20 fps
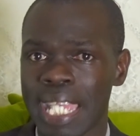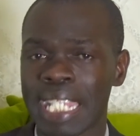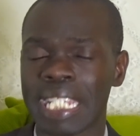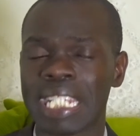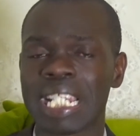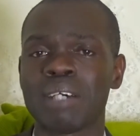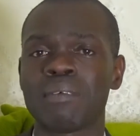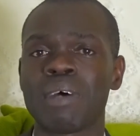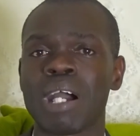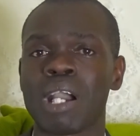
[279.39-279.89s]

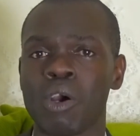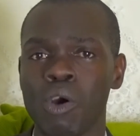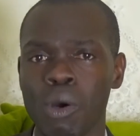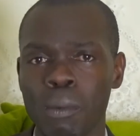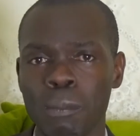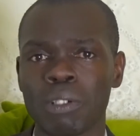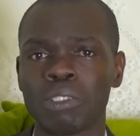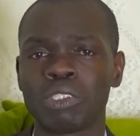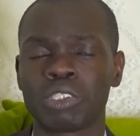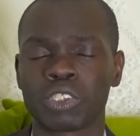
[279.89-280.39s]
And our
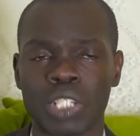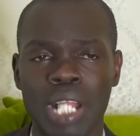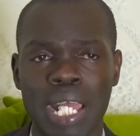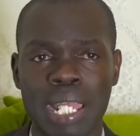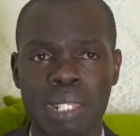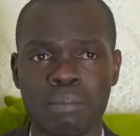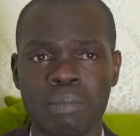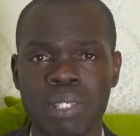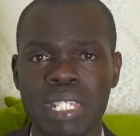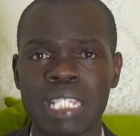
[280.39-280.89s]
common
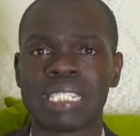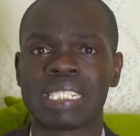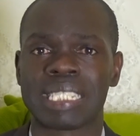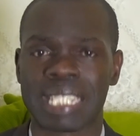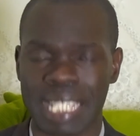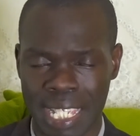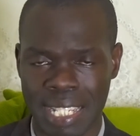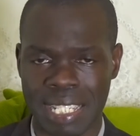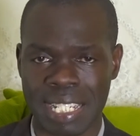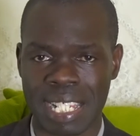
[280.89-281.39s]
tribe
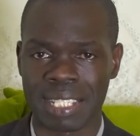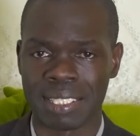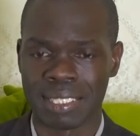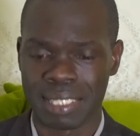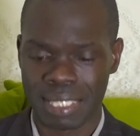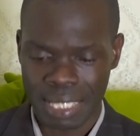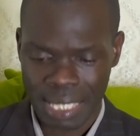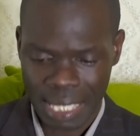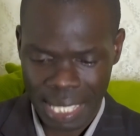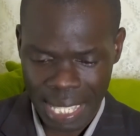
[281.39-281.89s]
is Kenya.
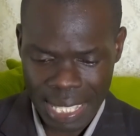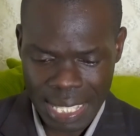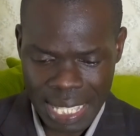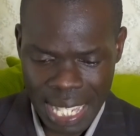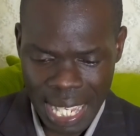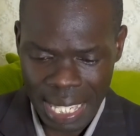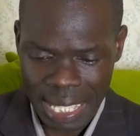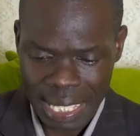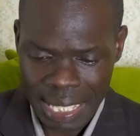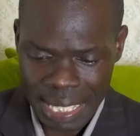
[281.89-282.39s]

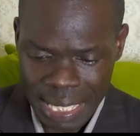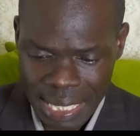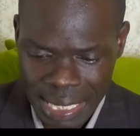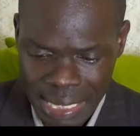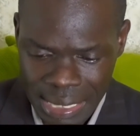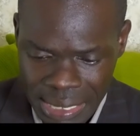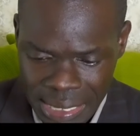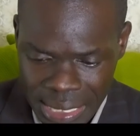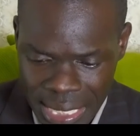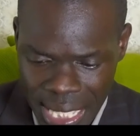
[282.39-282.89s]
Kenya
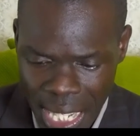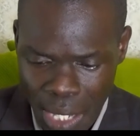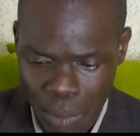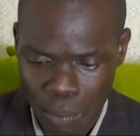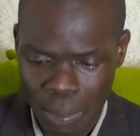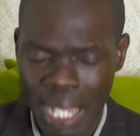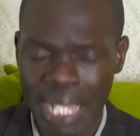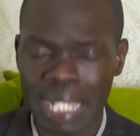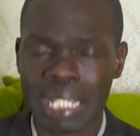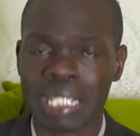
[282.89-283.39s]
is
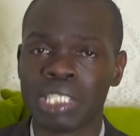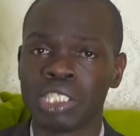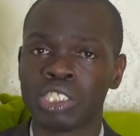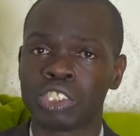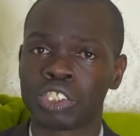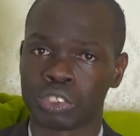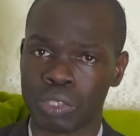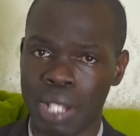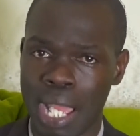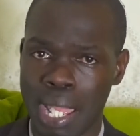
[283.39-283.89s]
our
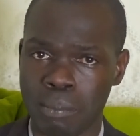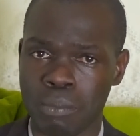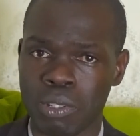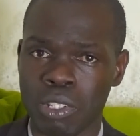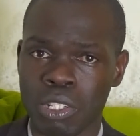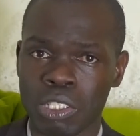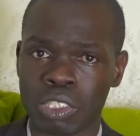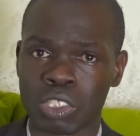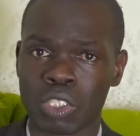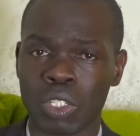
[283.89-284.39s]

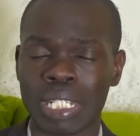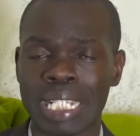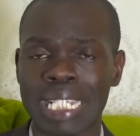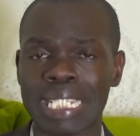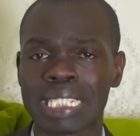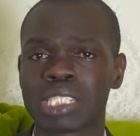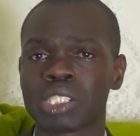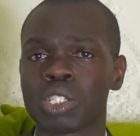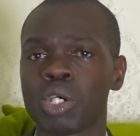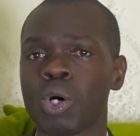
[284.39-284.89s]
tribe. So
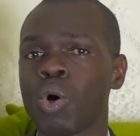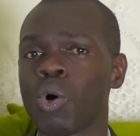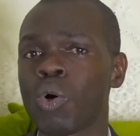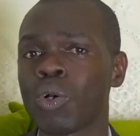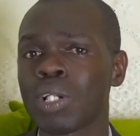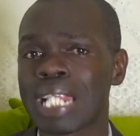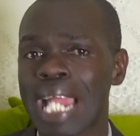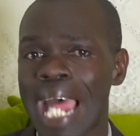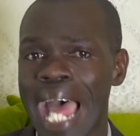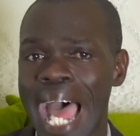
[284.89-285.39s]
let's
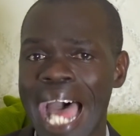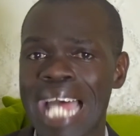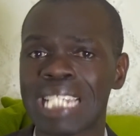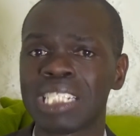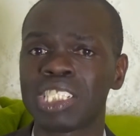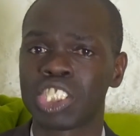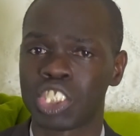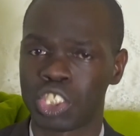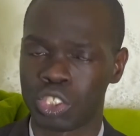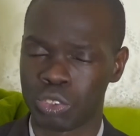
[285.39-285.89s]
hold
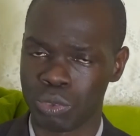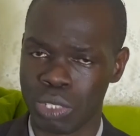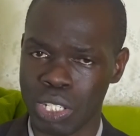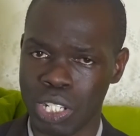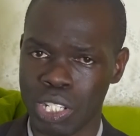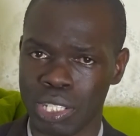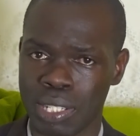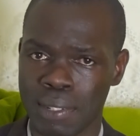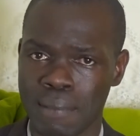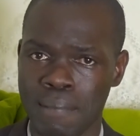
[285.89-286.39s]
hands
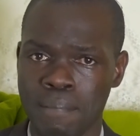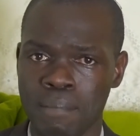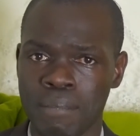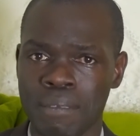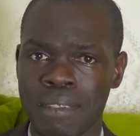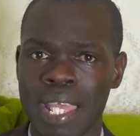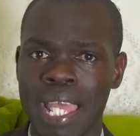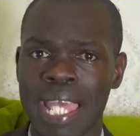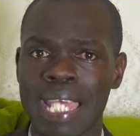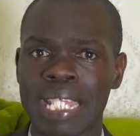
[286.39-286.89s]
together
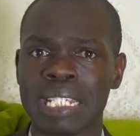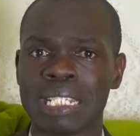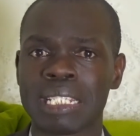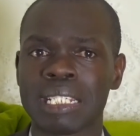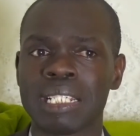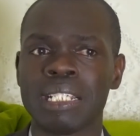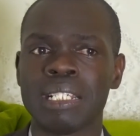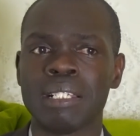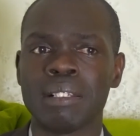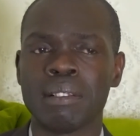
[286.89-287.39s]

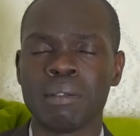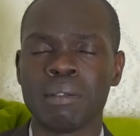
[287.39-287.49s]
and